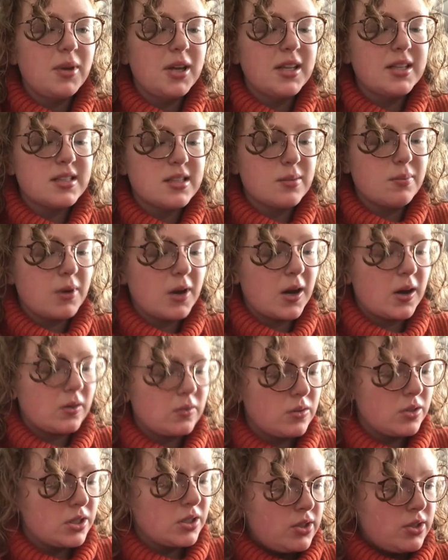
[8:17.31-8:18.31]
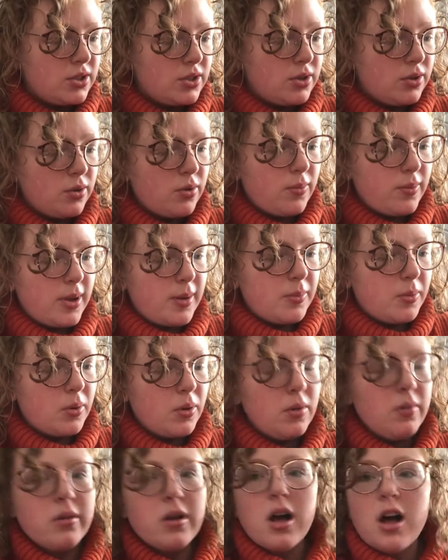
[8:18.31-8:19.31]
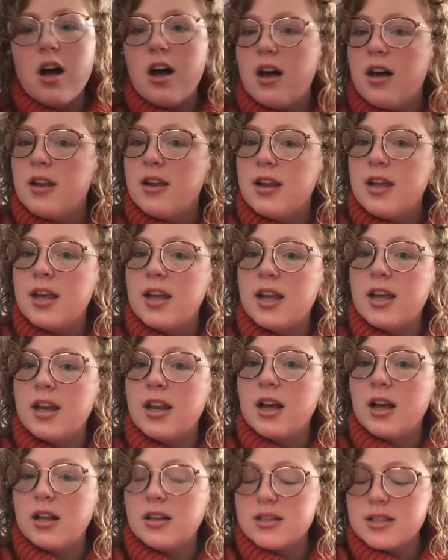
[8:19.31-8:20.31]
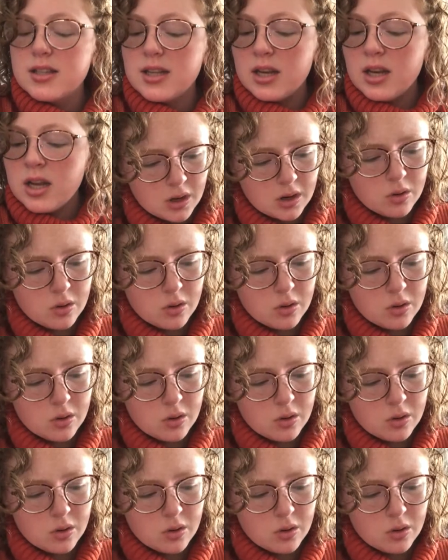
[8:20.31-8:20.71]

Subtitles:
It's about two people, An and Alton,